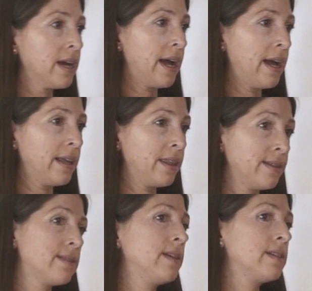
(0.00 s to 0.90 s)
uh,
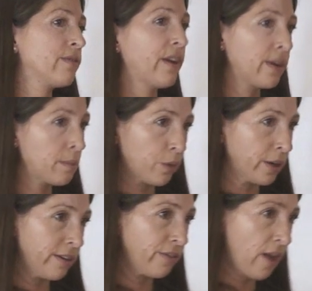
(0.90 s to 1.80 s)
that it's very
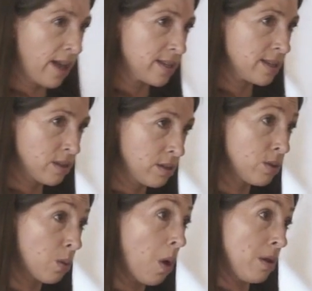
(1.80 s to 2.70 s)
important for us to
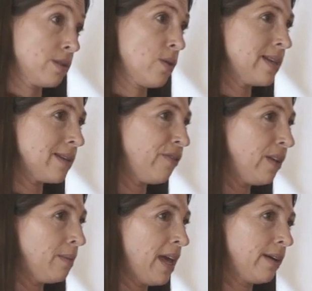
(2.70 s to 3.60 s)
do also as a
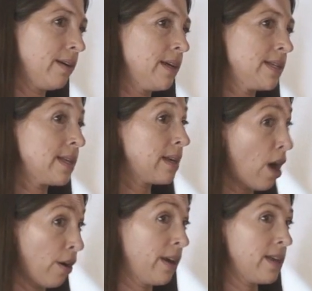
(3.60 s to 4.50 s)
filmmaker, as an
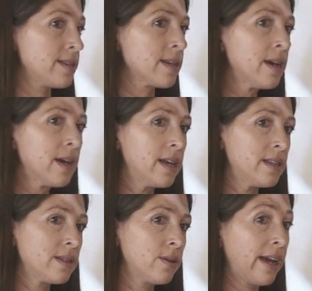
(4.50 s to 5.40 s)
artist,
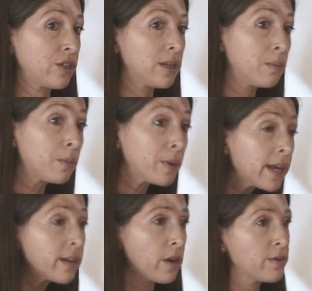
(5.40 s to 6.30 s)
is to actually
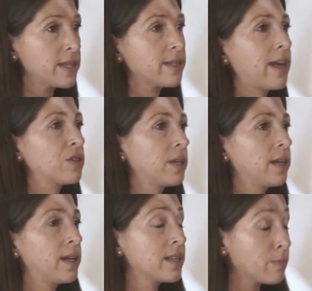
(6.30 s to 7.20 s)
bring those
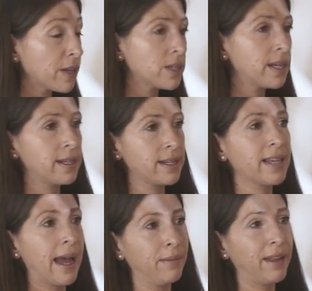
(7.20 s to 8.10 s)
discussions, especially at the
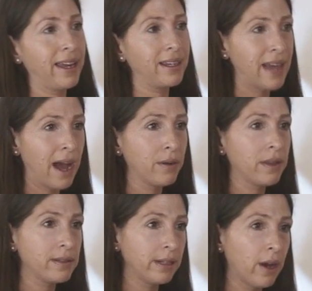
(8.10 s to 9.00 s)
time like now
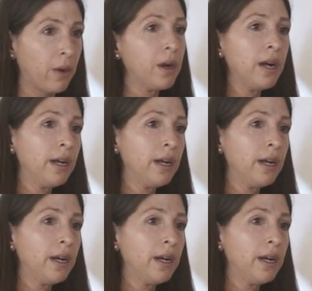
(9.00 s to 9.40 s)
that, you know,